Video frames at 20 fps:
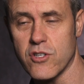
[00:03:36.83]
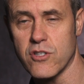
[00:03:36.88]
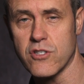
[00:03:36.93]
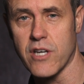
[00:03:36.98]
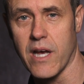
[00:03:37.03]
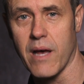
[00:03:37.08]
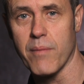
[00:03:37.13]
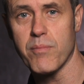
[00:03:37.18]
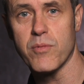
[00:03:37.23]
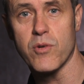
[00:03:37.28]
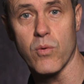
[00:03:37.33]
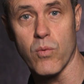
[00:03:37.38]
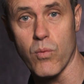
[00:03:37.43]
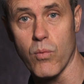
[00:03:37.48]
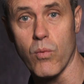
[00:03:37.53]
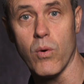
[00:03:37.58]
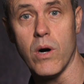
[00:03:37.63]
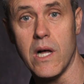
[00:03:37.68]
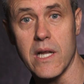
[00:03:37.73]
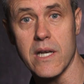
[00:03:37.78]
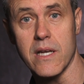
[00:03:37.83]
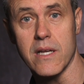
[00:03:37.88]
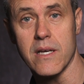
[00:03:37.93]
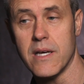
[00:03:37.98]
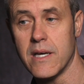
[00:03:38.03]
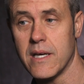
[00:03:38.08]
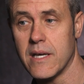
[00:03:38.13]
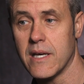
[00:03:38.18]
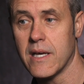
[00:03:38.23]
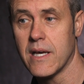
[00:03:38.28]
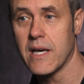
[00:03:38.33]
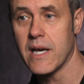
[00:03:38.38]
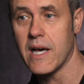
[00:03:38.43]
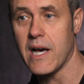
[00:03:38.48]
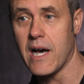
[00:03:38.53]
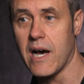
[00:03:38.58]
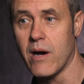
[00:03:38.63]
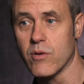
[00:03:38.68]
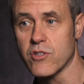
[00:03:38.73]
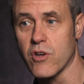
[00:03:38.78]
Chapter one,
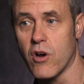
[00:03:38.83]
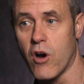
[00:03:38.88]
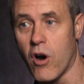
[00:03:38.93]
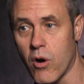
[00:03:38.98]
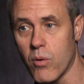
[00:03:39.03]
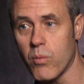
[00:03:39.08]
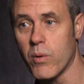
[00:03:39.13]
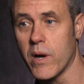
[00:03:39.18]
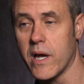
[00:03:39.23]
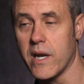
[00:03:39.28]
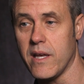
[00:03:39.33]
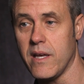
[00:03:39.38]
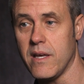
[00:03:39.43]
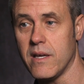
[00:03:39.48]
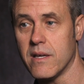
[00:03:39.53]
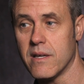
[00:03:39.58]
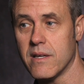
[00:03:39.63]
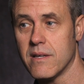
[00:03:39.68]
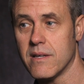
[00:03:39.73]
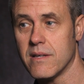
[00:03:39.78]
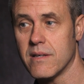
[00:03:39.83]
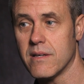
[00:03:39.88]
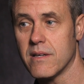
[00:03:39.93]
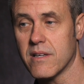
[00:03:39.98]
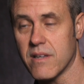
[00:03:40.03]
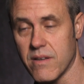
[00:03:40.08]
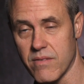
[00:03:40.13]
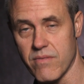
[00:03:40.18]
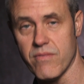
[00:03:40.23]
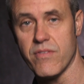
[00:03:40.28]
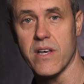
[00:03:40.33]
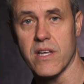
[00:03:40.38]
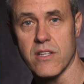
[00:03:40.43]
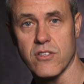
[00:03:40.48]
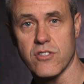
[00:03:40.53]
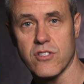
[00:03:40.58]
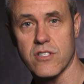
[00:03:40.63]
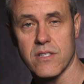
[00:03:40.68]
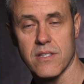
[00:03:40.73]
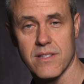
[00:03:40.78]
I was already
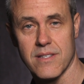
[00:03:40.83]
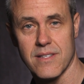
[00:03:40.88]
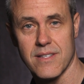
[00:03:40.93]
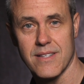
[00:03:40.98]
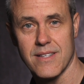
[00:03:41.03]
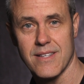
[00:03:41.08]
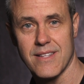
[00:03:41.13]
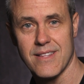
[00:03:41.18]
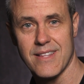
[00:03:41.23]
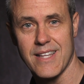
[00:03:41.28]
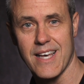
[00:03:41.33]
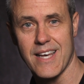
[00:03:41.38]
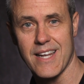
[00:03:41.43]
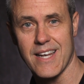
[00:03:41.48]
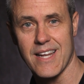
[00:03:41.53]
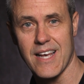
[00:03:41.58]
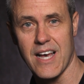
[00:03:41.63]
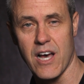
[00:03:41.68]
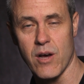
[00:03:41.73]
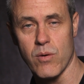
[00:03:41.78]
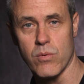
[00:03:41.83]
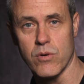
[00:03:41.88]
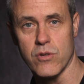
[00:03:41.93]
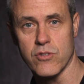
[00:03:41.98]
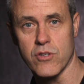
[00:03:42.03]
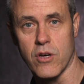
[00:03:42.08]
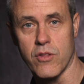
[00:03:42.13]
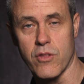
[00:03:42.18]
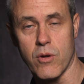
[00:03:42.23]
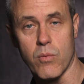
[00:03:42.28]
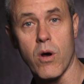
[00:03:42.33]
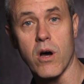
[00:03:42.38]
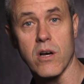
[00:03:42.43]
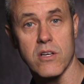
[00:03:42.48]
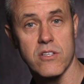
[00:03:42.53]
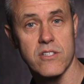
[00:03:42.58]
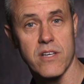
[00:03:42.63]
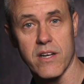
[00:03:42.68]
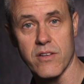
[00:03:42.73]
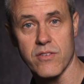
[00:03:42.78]
convinced that I was on the wrong
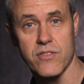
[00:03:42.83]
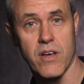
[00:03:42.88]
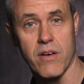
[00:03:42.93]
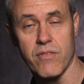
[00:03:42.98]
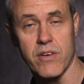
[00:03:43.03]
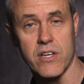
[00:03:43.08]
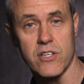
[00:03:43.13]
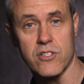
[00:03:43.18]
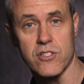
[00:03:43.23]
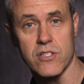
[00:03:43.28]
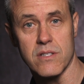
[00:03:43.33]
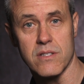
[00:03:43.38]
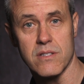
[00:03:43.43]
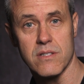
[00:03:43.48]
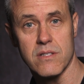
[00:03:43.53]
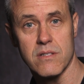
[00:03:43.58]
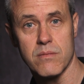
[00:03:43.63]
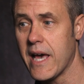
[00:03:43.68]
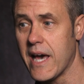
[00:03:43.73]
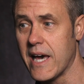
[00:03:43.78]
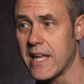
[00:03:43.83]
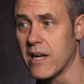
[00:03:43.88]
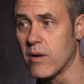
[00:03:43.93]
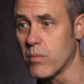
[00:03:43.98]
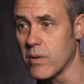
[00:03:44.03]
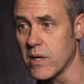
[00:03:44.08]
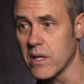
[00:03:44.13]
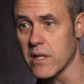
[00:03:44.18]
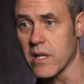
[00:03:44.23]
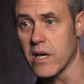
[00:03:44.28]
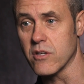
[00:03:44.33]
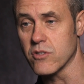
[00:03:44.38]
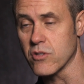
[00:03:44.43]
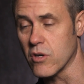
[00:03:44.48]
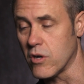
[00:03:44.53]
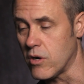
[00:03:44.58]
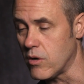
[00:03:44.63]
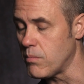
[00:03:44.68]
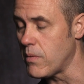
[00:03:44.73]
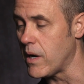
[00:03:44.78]
side of salvation. And I realized,
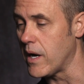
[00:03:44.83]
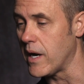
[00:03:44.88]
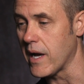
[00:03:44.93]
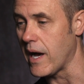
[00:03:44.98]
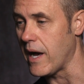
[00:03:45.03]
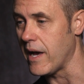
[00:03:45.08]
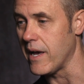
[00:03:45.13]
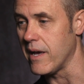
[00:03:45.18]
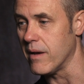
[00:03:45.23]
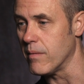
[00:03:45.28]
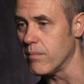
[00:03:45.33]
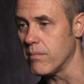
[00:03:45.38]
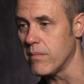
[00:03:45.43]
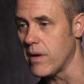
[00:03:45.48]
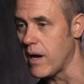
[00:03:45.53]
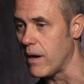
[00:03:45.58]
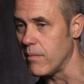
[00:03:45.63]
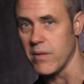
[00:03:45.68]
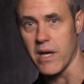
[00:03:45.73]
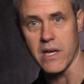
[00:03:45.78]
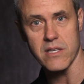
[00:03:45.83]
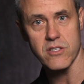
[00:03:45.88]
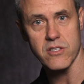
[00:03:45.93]
oh my, I am, I'm not